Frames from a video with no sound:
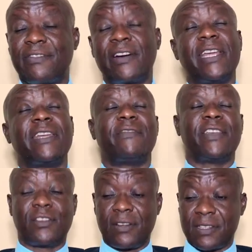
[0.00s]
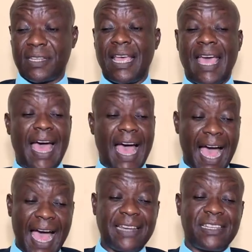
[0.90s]
for individuals,
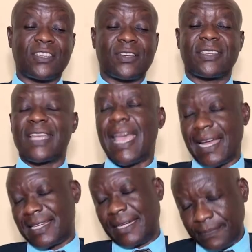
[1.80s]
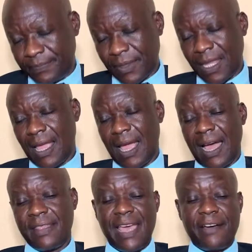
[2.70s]
and society.
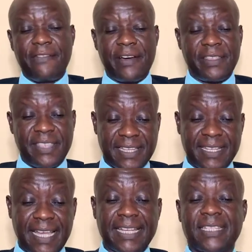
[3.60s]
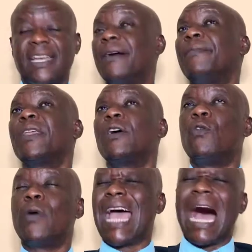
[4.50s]
And therefore, in this lecture,
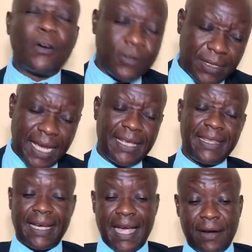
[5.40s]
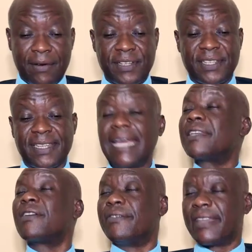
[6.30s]
we outline the current
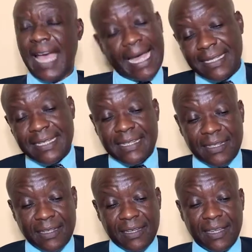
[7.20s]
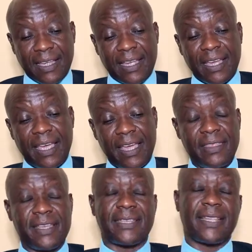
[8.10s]
state of the art.
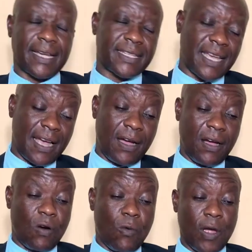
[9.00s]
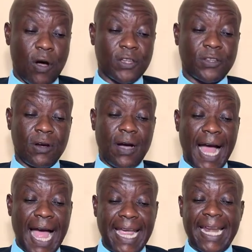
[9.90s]
In this lecture, we also
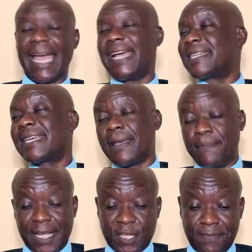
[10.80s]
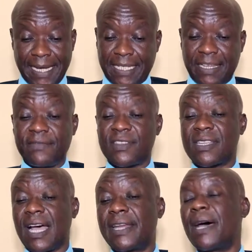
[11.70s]
highlight key
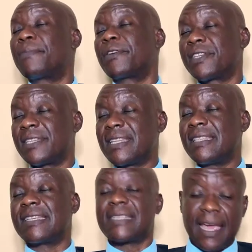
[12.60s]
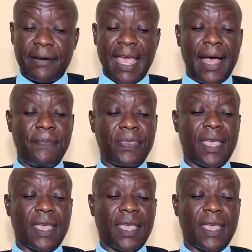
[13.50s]
perspectives and approaches in this area,